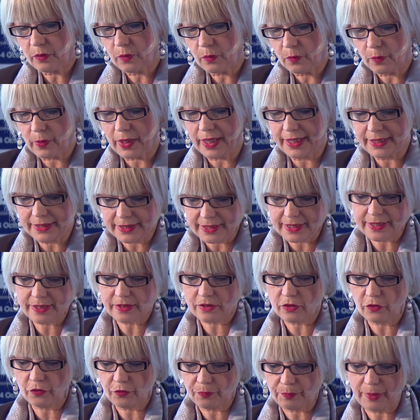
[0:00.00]
why it is
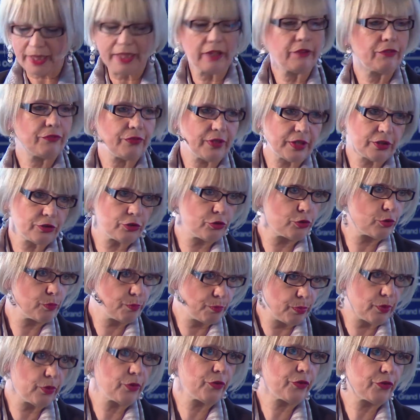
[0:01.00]
of benefit to
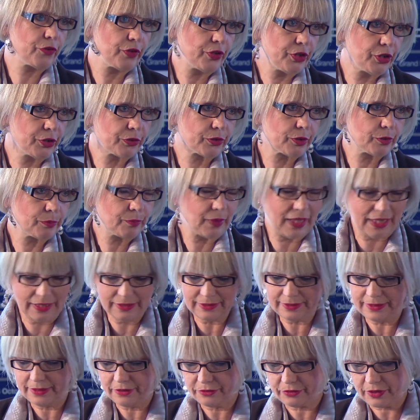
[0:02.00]
both Europe
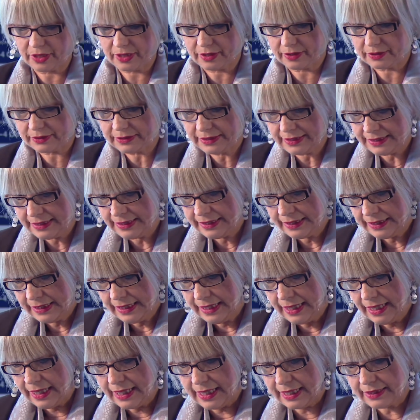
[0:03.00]
and Iran,
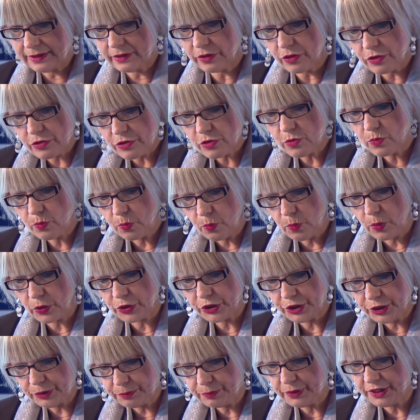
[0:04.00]
and also what
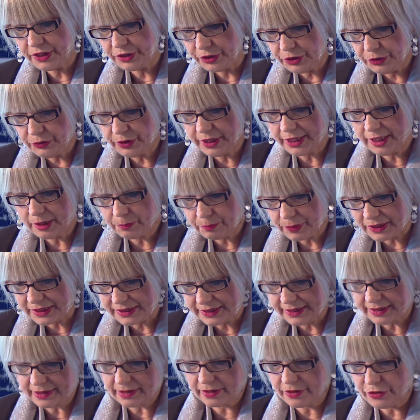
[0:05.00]
the European Union in
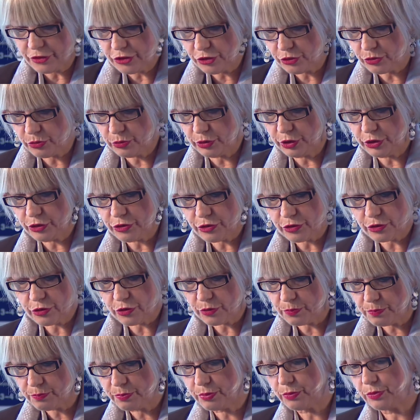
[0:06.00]
particular is doing to
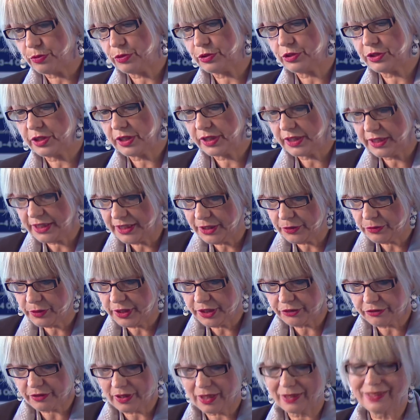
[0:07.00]
support
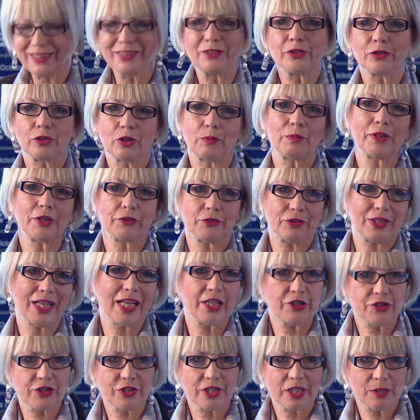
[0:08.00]
EU-Iran economic
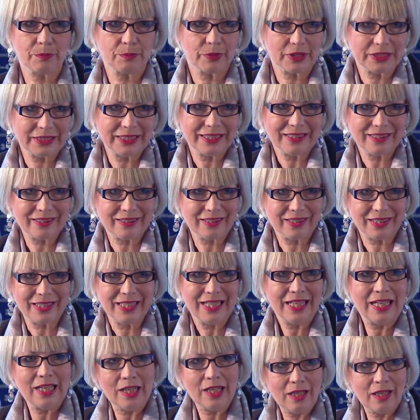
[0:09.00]
relations in particular.
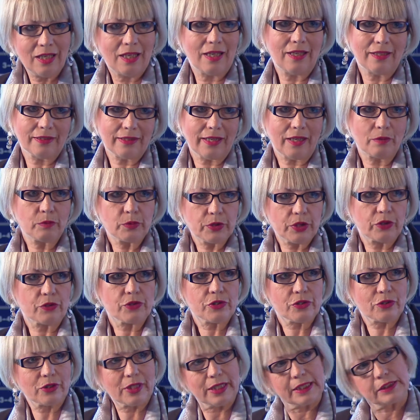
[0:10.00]
And I would
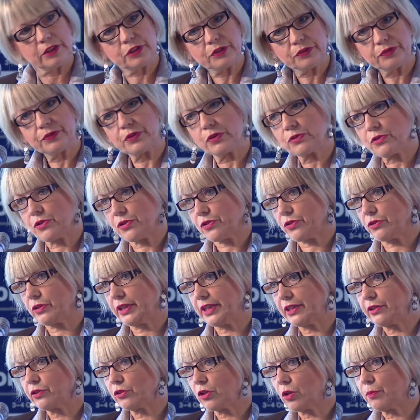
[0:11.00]
also like to focus on the
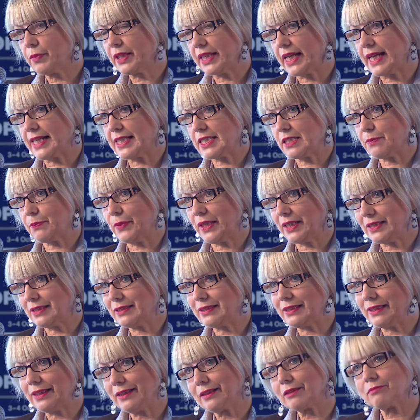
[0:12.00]
economic
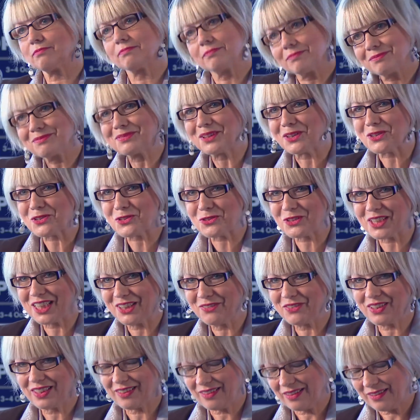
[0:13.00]
aspects here, also
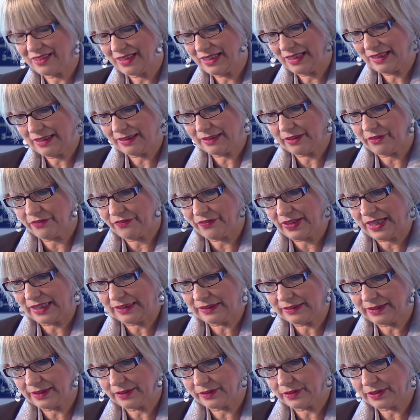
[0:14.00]
given the
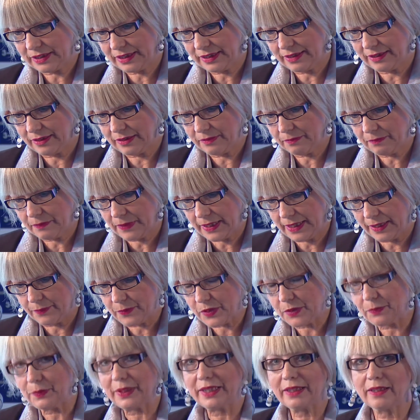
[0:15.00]
fact that I'm
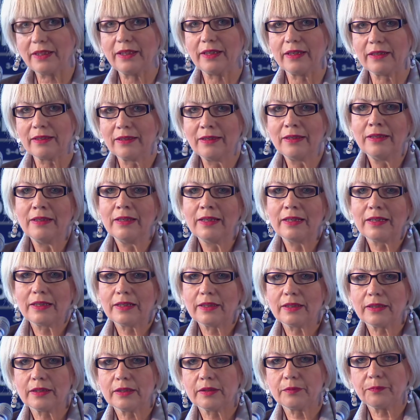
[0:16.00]
speaking
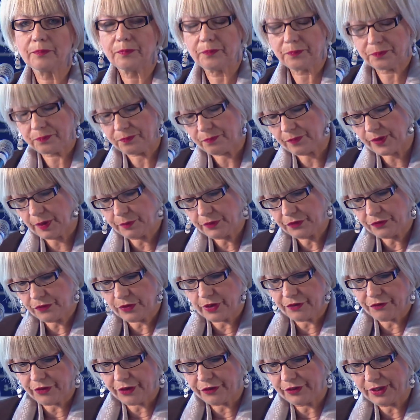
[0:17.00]

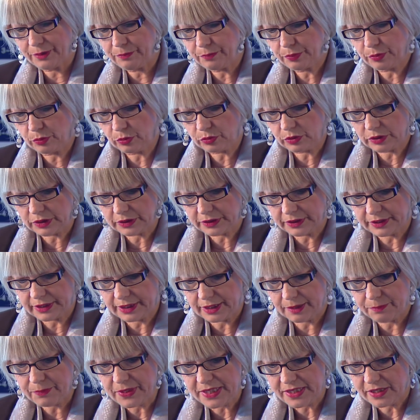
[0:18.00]
before a very important
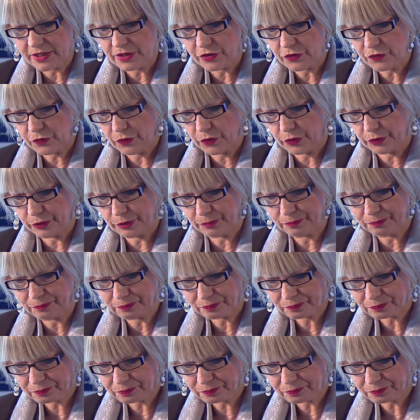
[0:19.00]
business forum.